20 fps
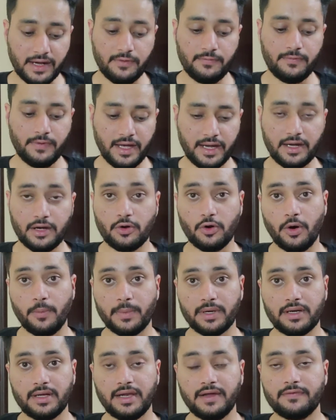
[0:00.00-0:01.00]
very
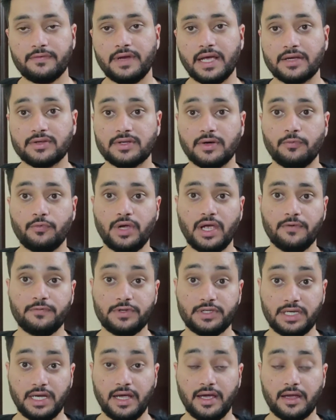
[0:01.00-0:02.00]
common glyph. Next up we have
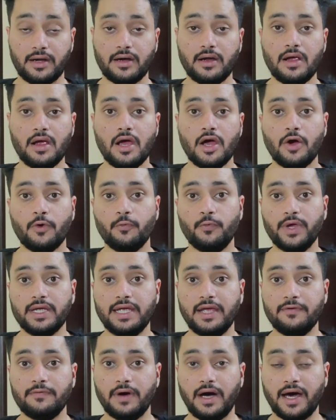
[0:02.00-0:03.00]
share. We
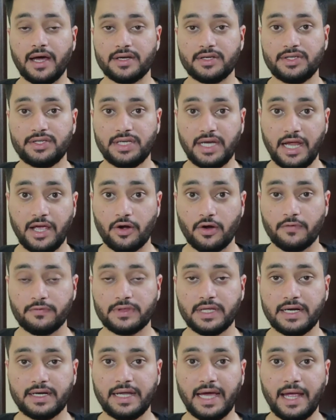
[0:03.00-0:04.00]
give our share
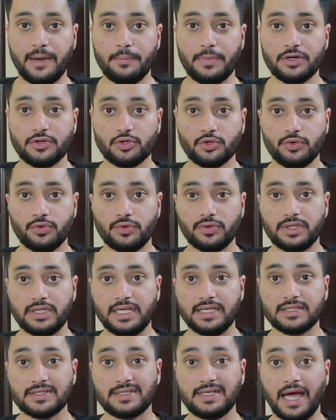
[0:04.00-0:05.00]
of the diamond. So
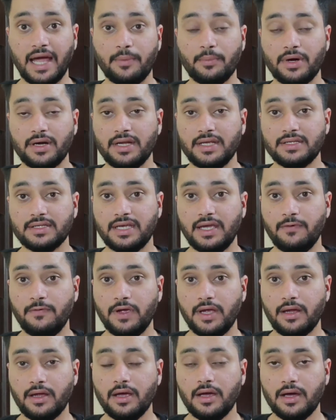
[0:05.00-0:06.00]
this diamond is
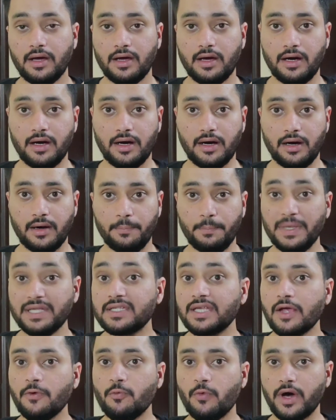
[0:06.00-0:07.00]
giving
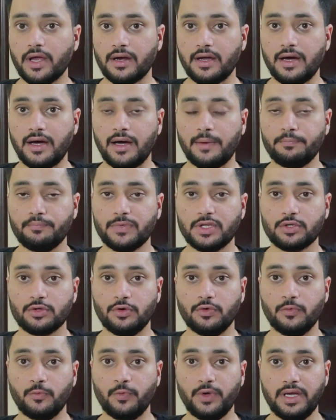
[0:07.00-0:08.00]
missing one arm,
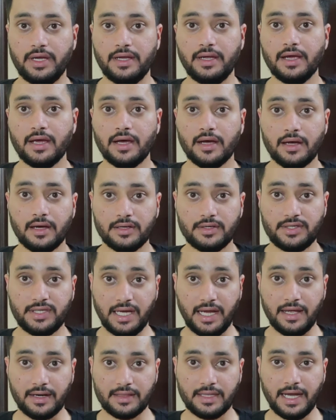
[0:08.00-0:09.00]
so we
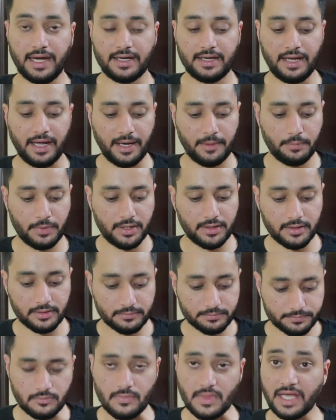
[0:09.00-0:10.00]
share that diamond.
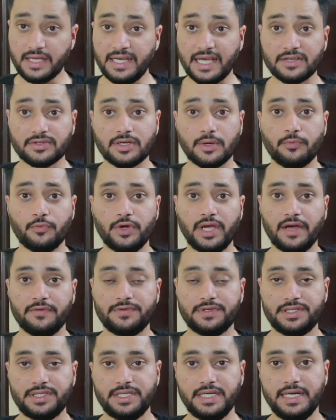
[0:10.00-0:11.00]
Next up we
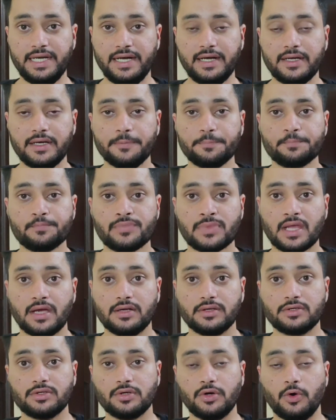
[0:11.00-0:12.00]
have shield.
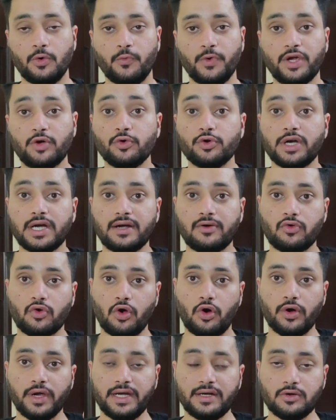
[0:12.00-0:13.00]
So we couldn't
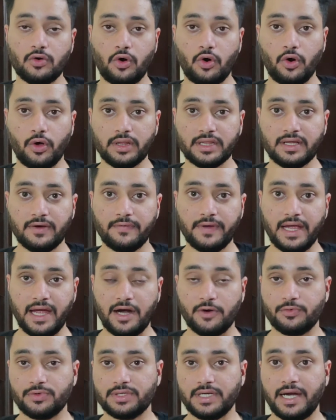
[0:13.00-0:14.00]
draw it all the way
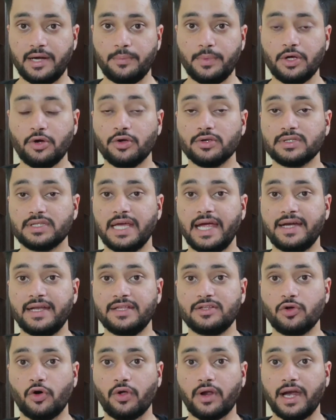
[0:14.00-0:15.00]
outside because that
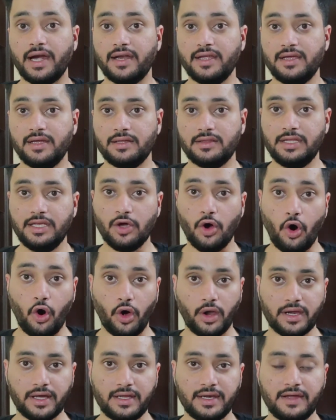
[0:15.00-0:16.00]
is already the
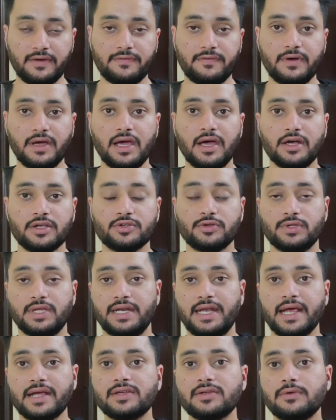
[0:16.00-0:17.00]
all glyph. So the
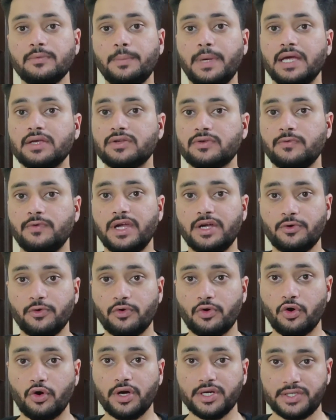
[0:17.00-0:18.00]
next best way to
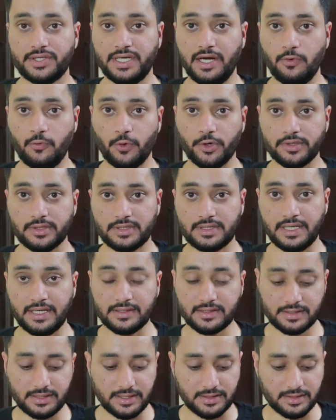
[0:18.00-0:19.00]
draw a shield was
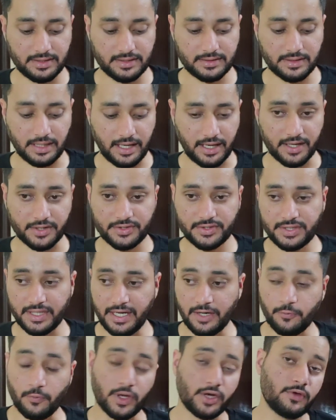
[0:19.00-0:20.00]
this is our
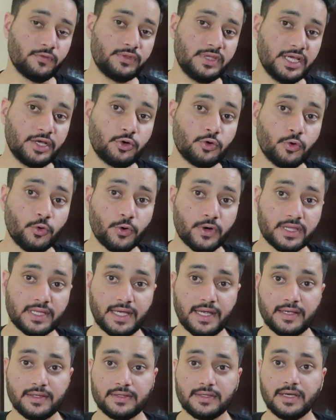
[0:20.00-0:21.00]
shield, one of the core
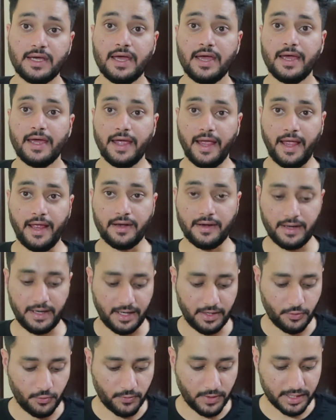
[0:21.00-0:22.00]
things in
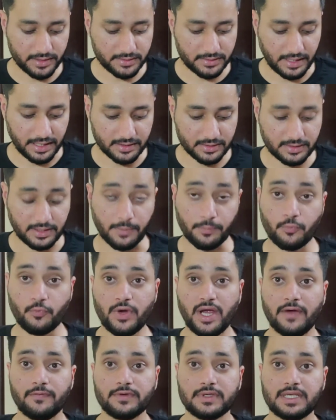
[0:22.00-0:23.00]
Ingress. Next up
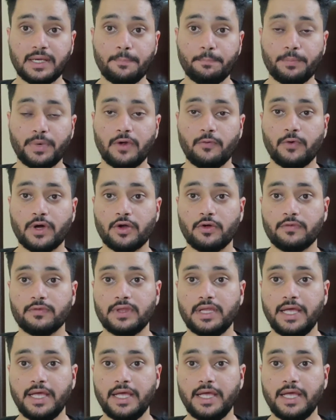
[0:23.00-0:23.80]
we have simple, one of